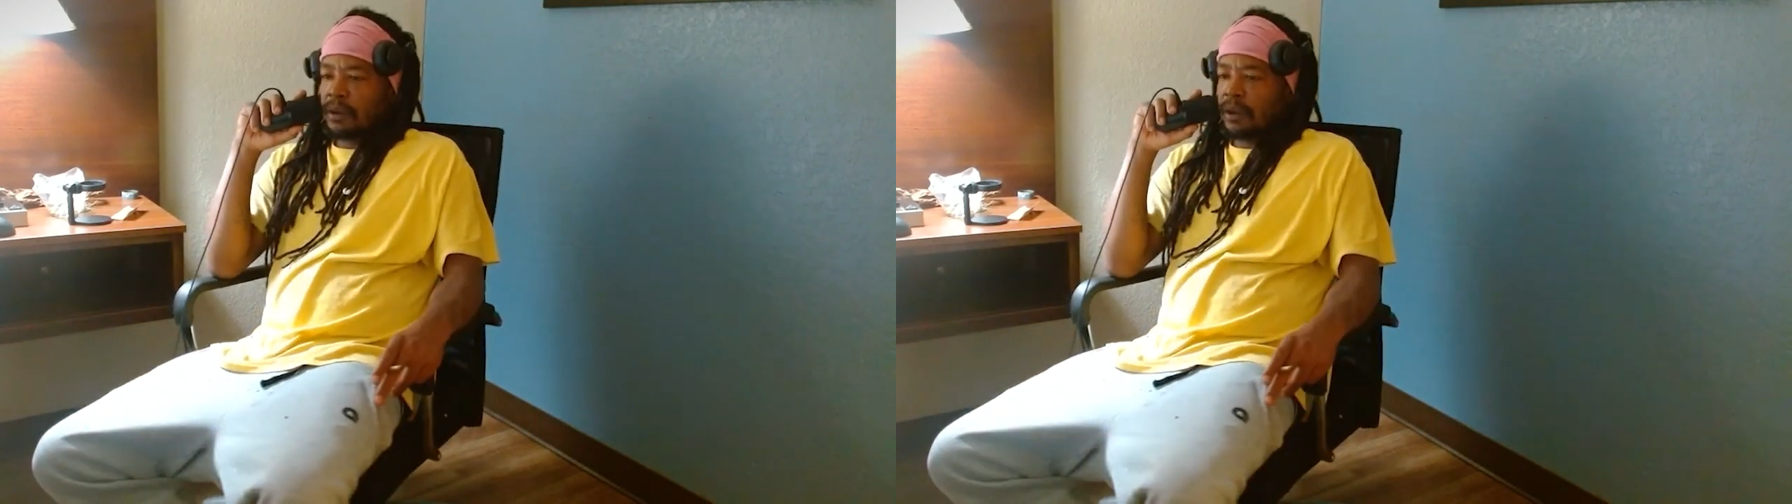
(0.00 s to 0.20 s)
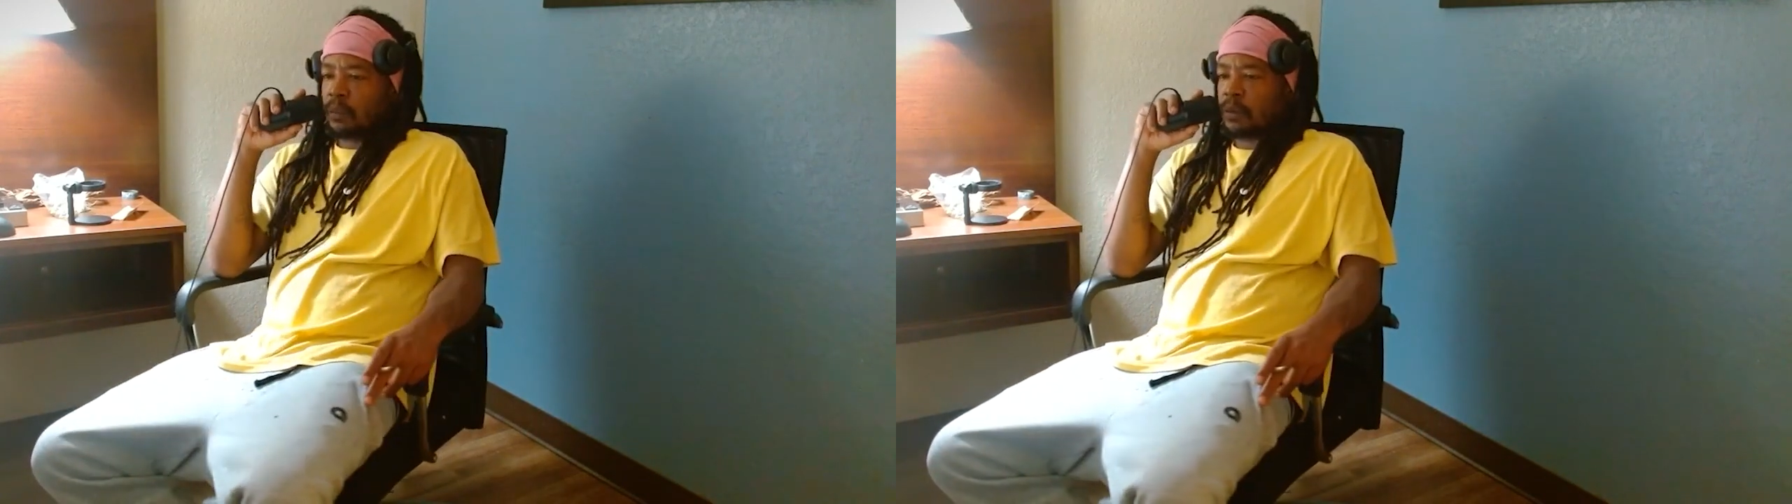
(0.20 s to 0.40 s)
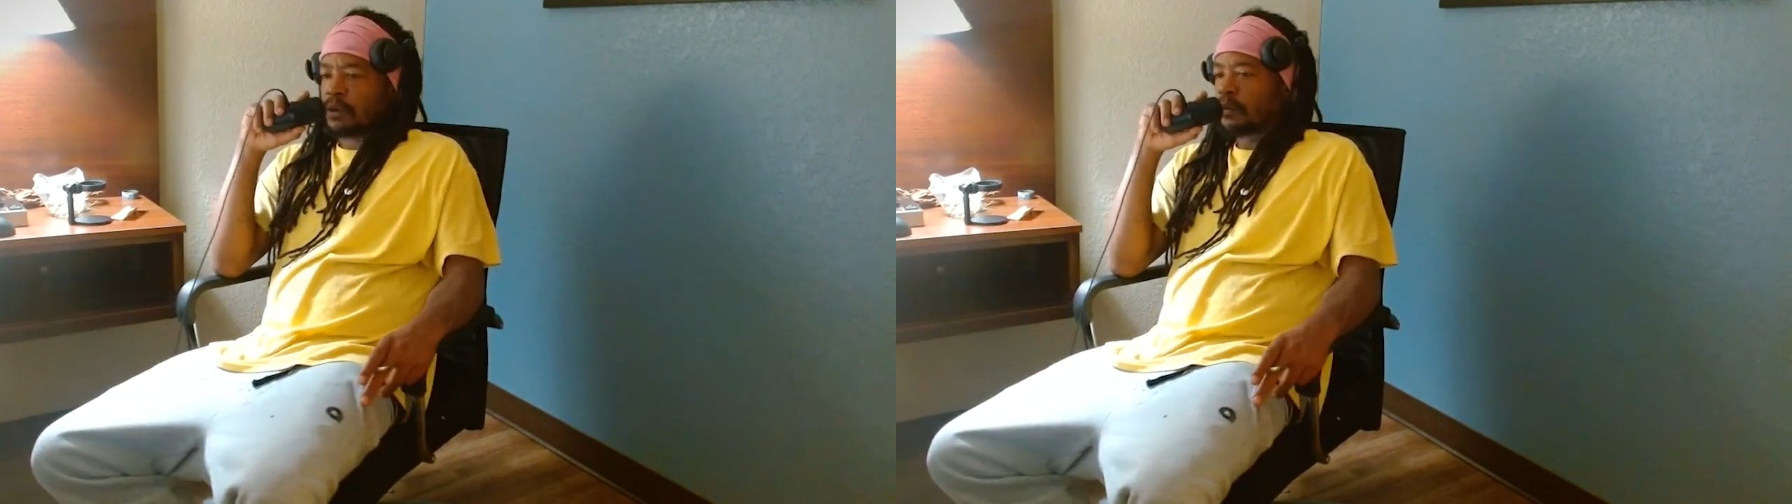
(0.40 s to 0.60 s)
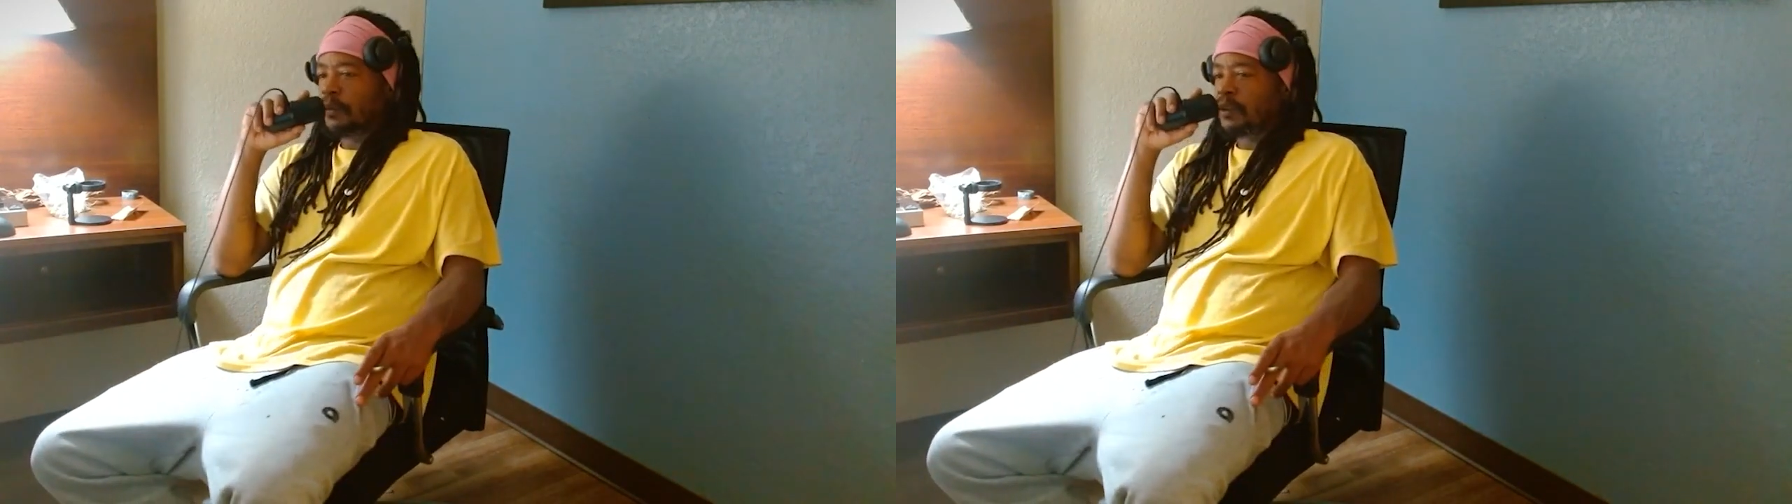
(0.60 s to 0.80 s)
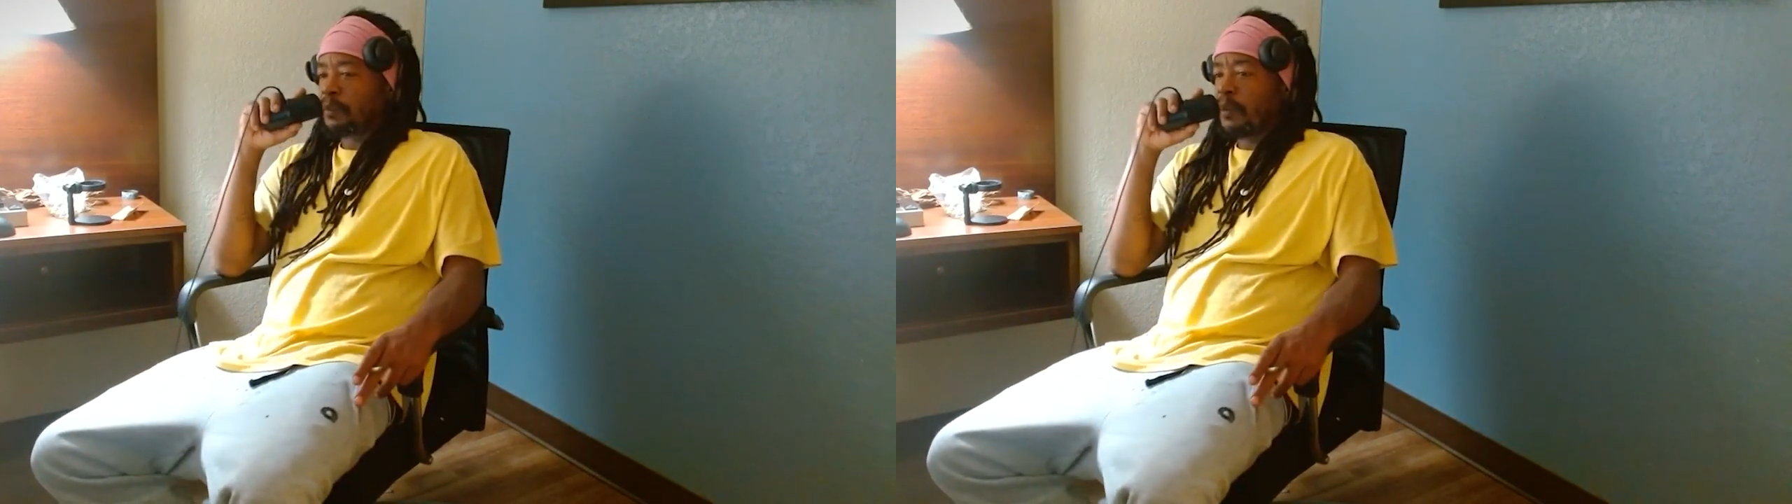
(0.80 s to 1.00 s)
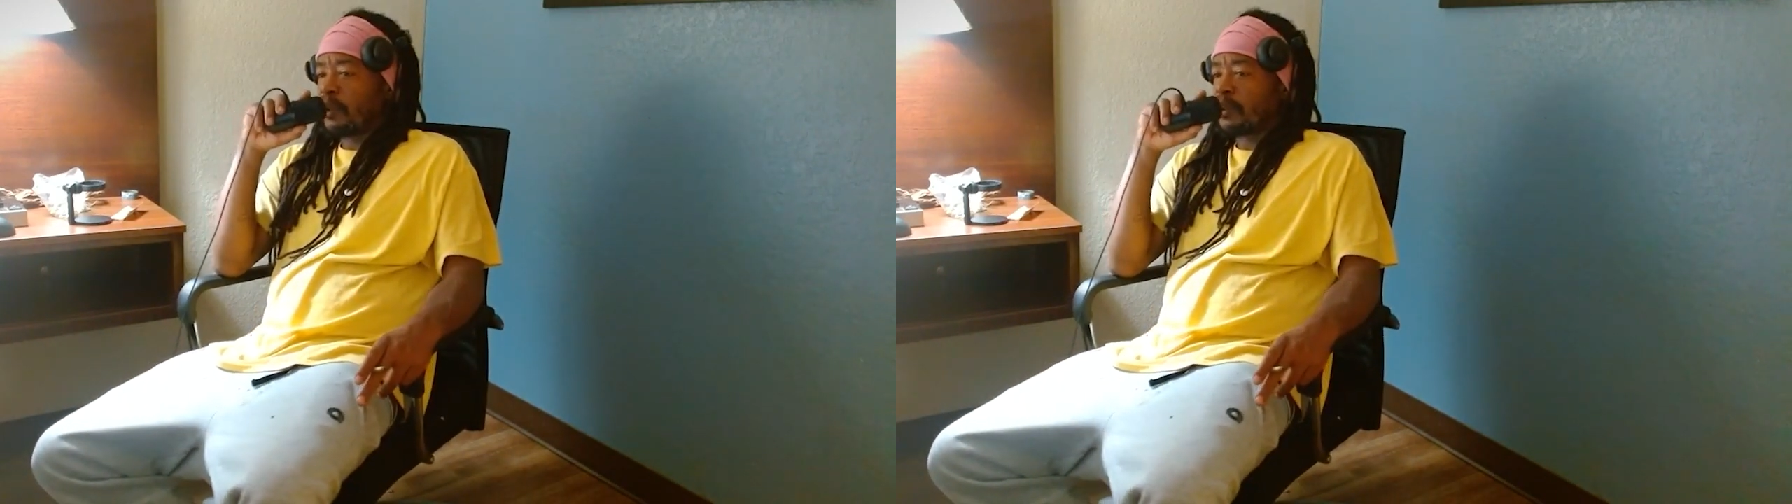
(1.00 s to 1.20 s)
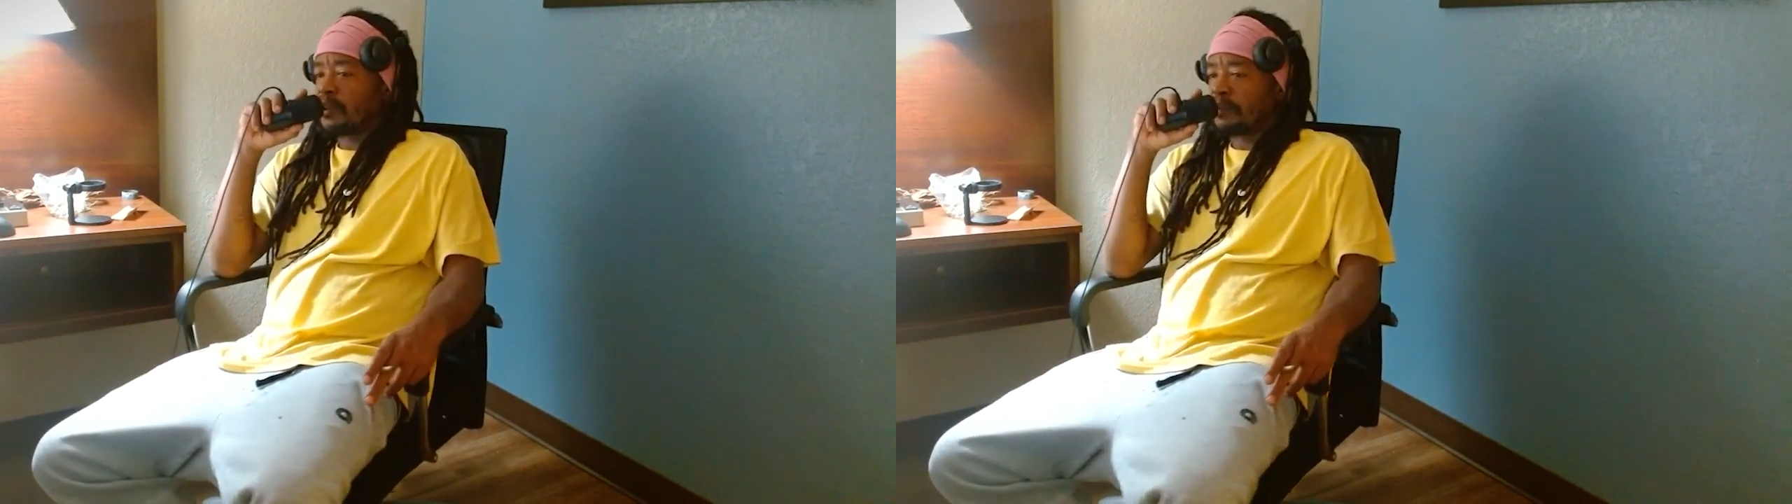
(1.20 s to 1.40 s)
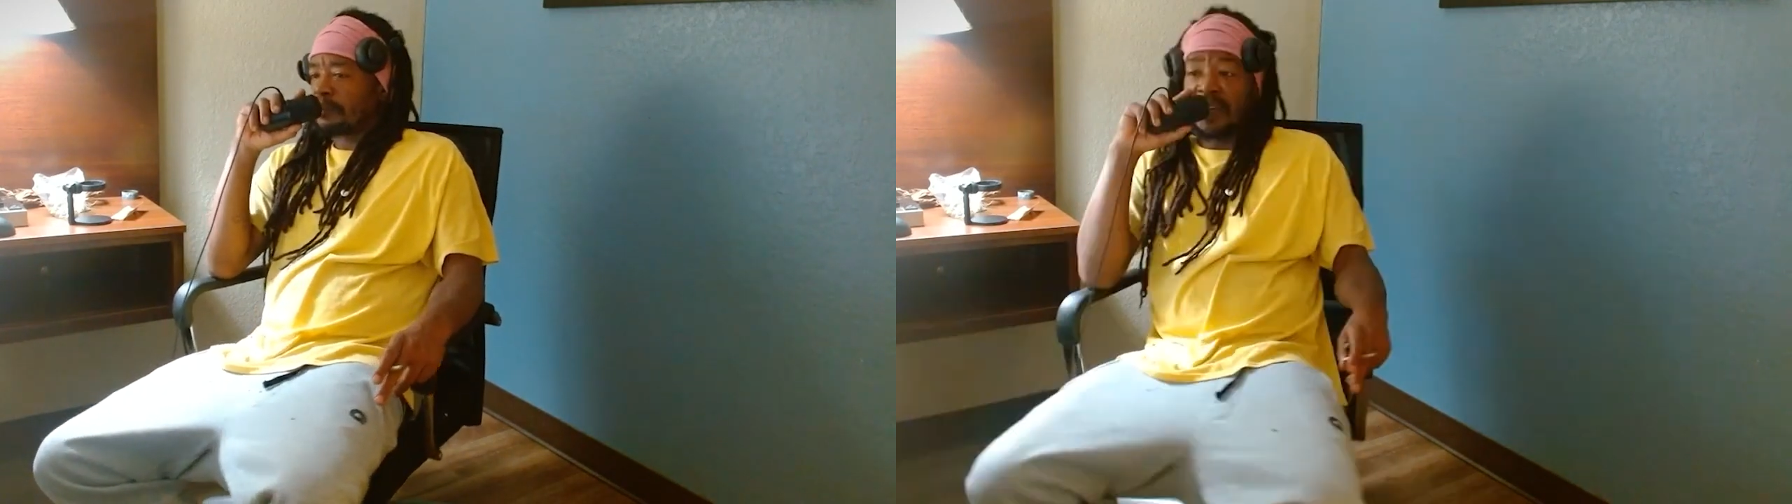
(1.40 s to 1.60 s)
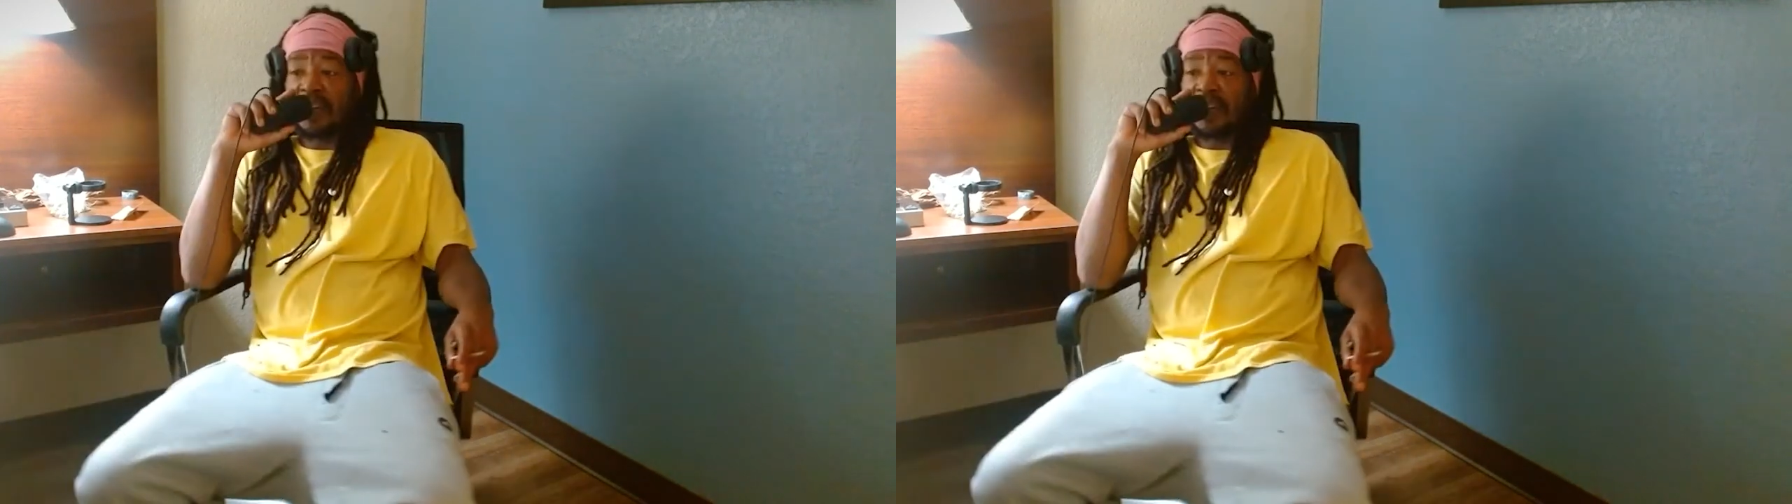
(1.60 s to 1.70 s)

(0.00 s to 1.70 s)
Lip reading: And once you've experienced it,